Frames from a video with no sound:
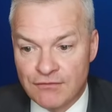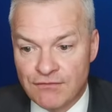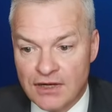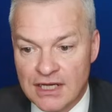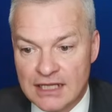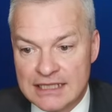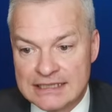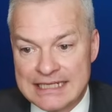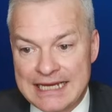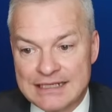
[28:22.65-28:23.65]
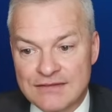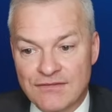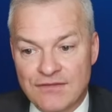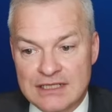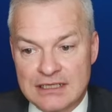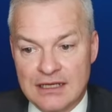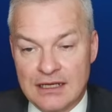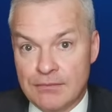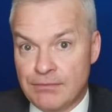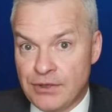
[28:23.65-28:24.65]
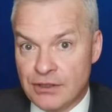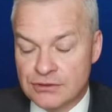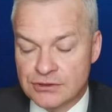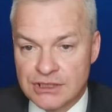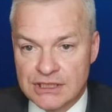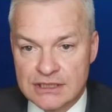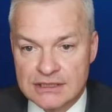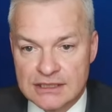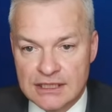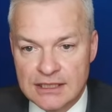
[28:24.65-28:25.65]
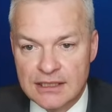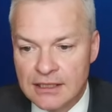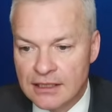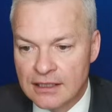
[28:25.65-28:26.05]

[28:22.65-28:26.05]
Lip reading: Firelit and Fitlier, both tricky to see.